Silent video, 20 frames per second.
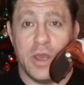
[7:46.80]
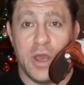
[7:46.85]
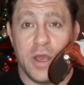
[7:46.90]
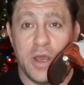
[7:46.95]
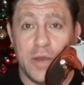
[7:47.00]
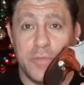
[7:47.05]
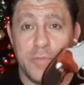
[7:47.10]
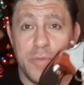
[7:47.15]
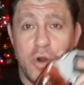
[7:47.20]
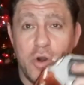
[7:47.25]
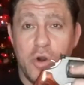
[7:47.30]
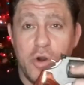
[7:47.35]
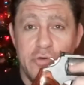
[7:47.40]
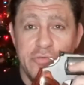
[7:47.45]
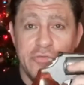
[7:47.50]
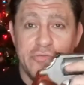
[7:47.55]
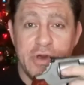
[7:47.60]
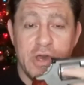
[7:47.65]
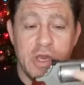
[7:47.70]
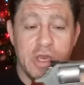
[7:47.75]
All
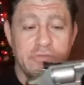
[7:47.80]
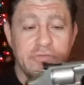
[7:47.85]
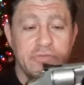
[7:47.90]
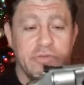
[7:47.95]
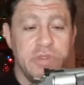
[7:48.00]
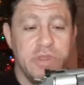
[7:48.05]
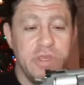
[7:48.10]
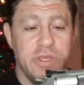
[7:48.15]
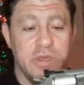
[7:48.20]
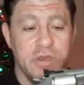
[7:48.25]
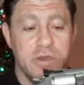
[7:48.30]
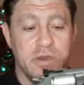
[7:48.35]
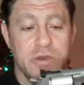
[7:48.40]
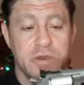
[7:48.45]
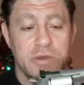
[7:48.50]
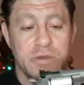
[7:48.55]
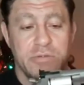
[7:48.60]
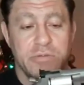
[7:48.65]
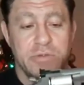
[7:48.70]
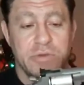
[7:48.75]
5 of
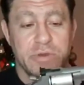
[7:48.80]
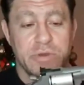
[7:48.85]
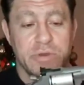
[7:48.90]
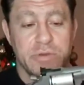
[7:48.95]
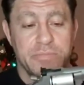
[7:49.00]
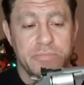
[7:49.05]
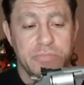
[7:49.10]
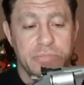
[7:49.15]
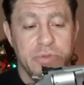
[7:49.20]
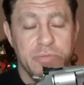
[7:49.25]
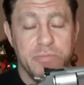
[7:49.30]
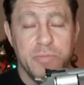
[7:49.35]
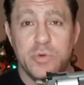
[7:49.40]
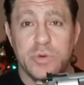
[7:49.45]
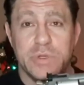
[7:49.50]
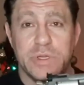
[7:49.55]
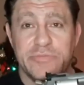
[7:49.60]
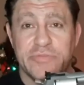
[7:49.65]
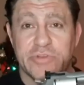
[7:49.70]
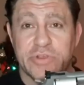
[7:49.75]
the moon
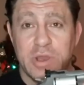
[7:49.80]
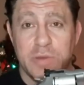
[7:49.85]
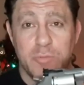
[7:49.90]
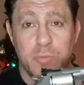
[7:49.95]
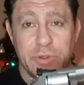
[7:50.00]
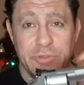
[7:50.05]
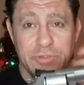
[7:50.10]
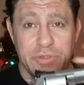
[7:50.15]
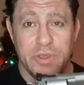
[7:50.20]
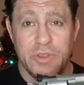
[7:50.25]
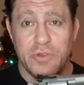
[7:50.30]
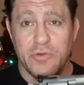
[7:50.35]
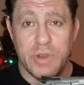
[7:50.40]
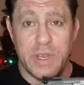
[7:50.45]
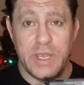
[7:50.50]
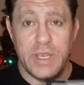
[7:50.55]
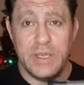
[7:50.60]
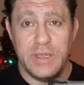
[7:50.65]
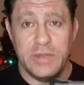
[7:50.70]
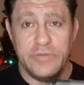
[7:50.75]
clips that come with it,
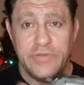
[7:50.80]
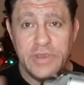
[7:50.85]
great.